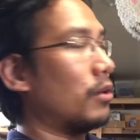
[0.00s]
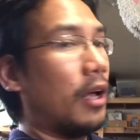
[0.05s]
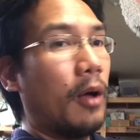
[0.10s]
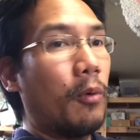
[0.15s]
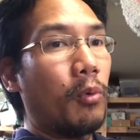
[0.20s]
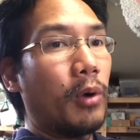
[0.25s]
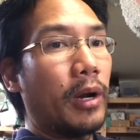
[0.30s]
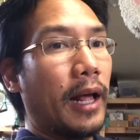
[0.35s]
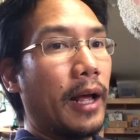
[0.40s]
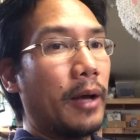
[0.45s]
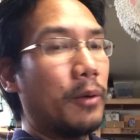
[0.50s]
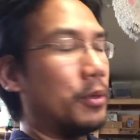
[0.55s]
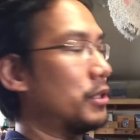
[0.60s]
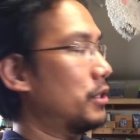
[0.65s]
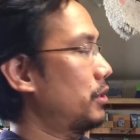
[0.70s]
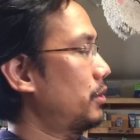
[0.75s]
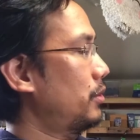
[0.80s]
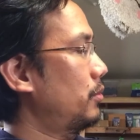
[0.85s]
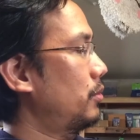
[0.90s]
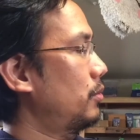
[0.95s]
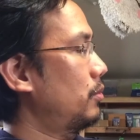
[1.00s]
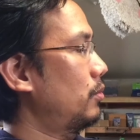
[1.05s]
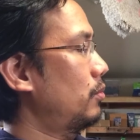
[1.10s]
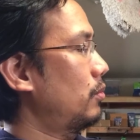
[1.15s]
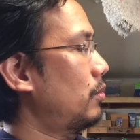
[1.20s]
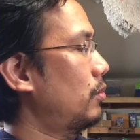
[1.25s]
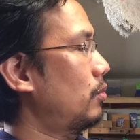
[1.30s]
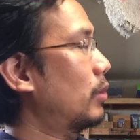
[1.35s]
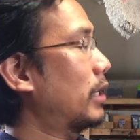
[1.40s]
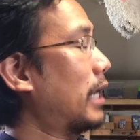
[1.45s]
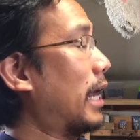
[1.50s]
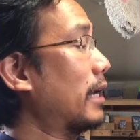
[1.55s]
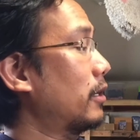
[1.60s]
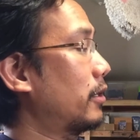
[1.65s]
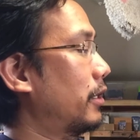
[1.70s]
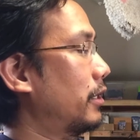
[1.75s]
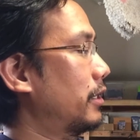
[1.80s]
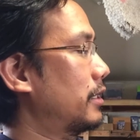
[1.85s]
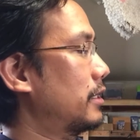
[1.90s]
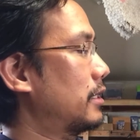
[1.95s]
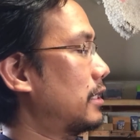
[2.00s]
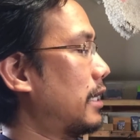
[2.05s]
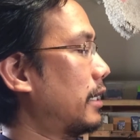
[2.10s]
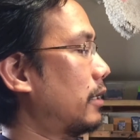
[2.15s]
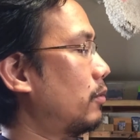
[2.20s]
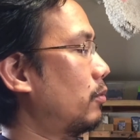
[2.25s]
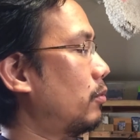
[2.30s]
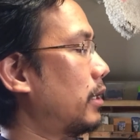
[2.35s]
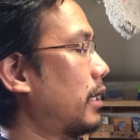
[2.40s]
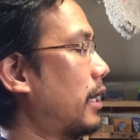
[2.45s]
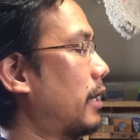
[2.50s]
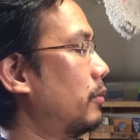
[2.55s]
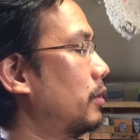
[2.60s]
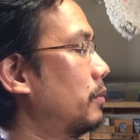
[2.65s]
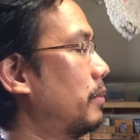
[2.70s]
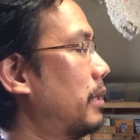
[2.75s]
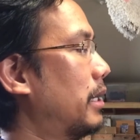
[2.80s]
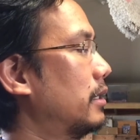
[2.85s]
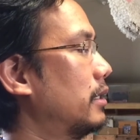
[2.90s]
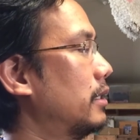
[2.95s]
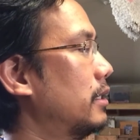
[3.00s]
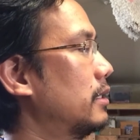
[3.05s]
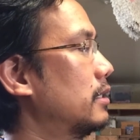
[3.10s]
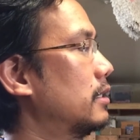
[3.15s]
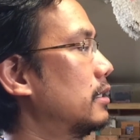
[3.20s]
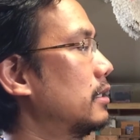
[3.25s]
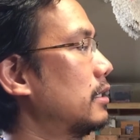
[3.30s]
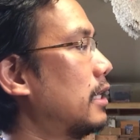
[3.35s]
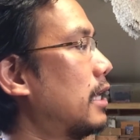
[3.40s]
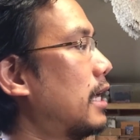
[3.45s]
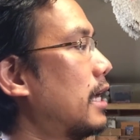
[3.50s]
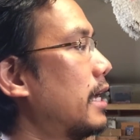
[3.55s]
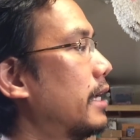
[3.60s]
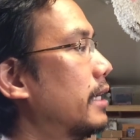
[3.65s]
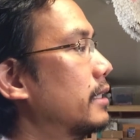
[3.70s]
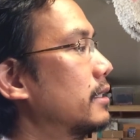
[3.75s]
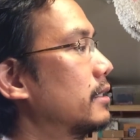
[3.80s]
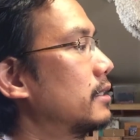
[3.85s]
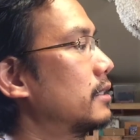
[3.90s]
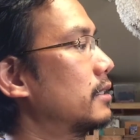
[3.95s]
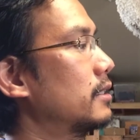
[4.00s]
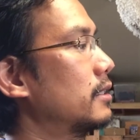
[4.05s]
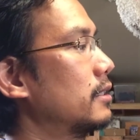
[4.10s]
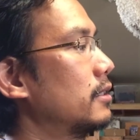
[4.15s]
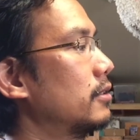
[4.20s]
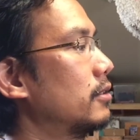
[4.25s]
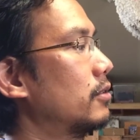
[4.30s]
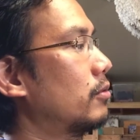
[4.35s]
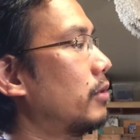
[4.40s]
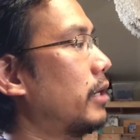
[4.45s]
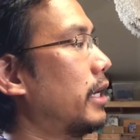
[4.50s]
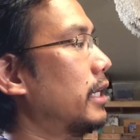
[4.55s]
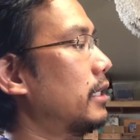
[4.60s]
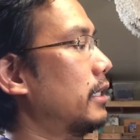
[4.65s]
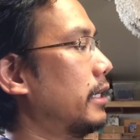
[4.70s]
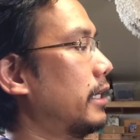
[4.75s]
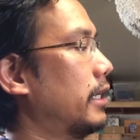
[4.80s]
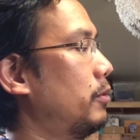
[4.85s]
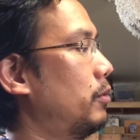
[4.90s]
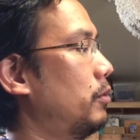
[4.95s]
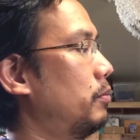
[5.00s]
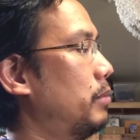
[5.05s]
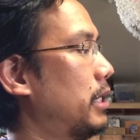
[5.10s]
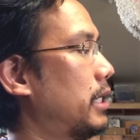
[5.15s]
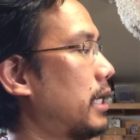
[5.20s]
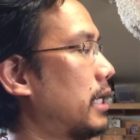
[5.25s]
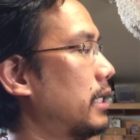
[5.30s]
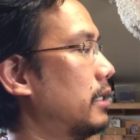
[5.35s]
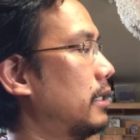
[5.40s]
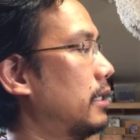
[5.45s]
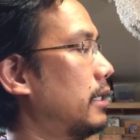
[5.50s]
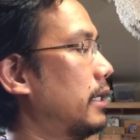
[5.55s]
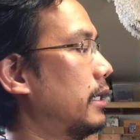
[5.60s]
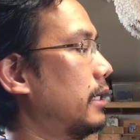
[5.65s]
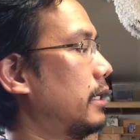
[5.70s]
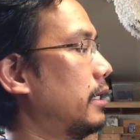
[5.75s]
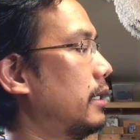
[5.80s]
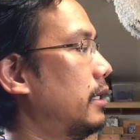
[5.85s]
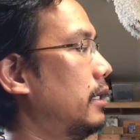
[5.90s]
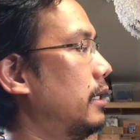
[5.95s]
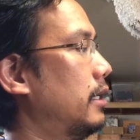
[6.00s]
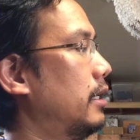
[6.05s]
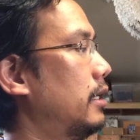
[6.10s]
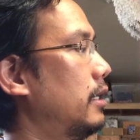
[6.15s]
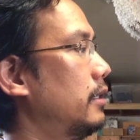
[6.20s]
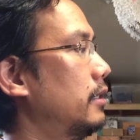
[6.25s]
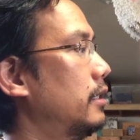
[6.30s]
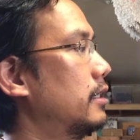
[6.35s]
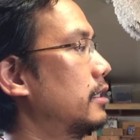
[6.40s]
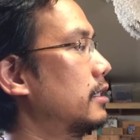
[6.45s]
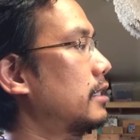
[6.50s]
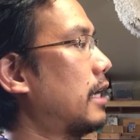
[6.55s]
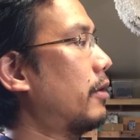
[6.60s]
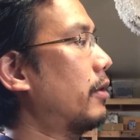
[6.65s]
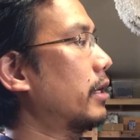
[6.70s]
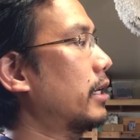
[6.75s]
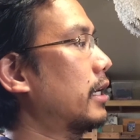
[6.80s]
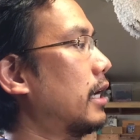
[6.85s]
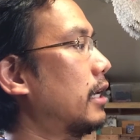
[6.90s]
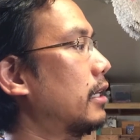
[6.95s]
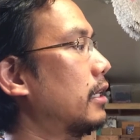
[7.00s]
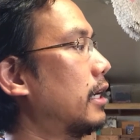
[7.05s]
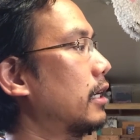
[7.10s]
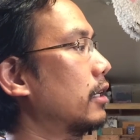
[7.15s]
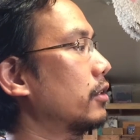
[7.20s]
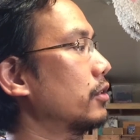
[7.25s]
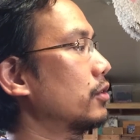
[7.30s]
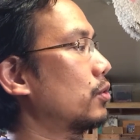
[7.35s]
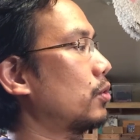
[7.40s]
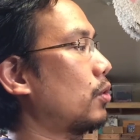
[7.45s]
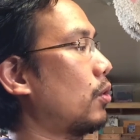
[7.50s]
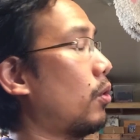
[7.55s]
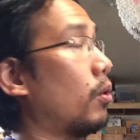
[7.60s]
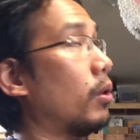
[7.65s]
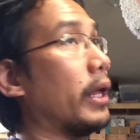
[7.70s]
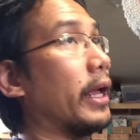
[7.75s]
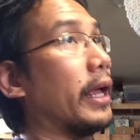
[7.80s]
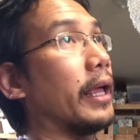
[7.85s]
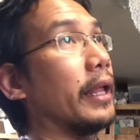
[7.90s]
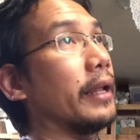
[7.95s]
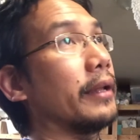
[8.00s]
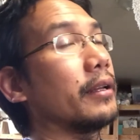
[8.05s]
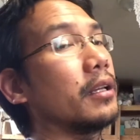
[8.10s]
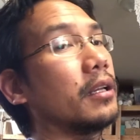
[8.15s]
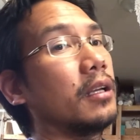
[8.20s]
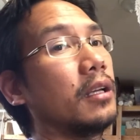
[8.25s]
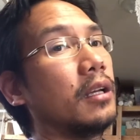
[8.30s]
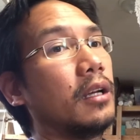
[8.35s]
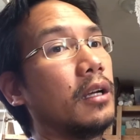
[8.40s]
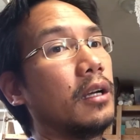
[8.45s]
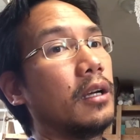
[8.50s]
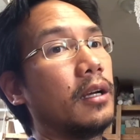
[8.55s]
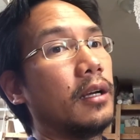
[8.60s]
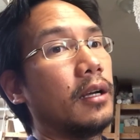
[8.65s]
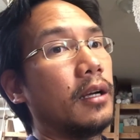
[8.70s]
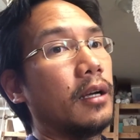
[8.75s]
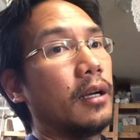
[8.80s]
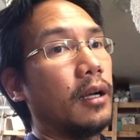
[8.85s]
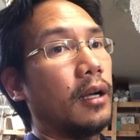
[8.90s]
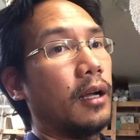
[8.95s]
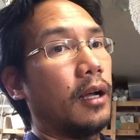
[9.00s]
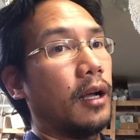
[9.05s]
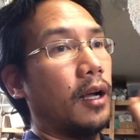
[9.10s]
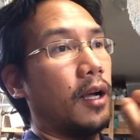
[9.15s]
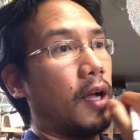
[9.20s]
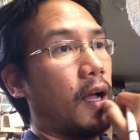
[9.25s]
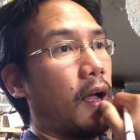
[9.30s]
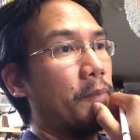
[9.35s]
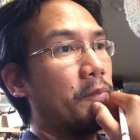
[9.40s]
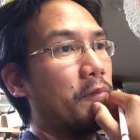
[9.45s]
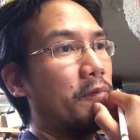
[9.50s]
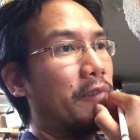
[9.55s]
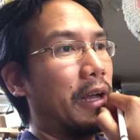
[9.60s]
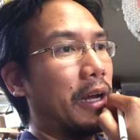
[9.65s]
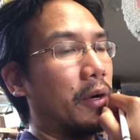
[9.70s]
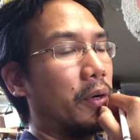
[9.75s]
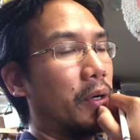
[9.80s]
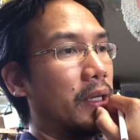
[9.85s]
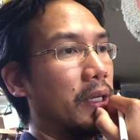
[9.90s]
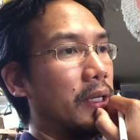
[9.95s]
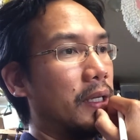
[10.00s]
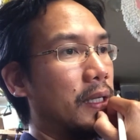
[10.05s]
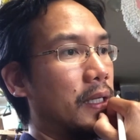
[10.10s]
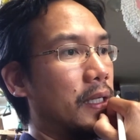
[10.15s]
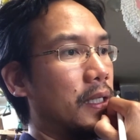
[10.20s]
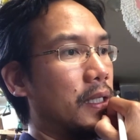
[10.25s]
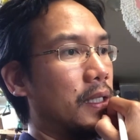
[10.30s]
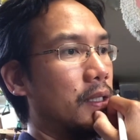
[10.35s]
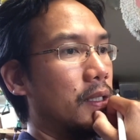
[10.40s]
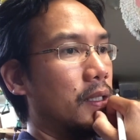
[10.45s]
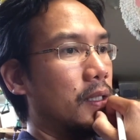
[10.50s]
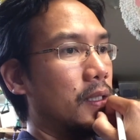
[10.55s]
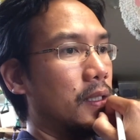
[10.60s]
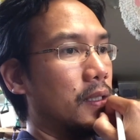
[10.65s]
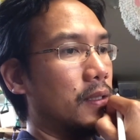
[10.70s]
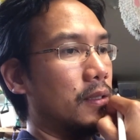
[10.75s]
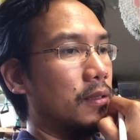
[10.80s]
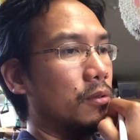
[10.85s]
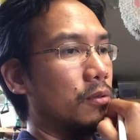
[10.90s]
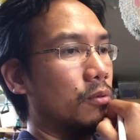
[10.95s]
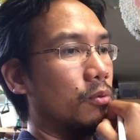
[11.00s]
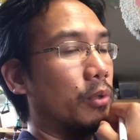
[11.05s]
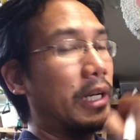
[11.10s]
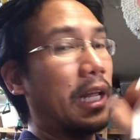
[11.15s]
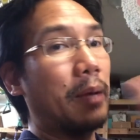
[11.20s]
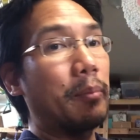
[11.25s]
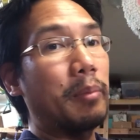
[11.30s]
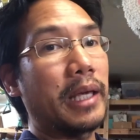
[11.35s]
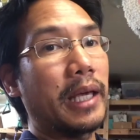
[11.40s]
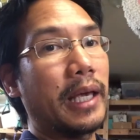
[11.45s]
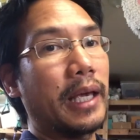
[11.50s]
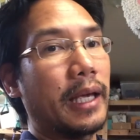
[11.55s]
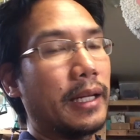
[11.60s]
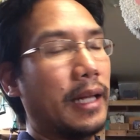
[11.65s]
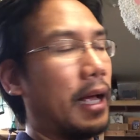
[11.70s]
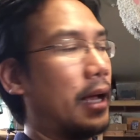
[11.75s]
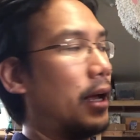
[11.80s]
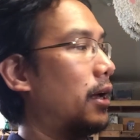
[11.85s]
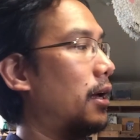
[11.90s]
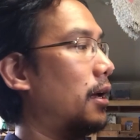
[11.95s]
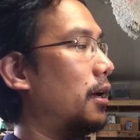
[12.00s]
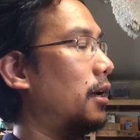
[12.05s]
what I would do, what I learned is like when I would make these lines, right? Like it would be kind of like, this is how I got a lot of control. And when I began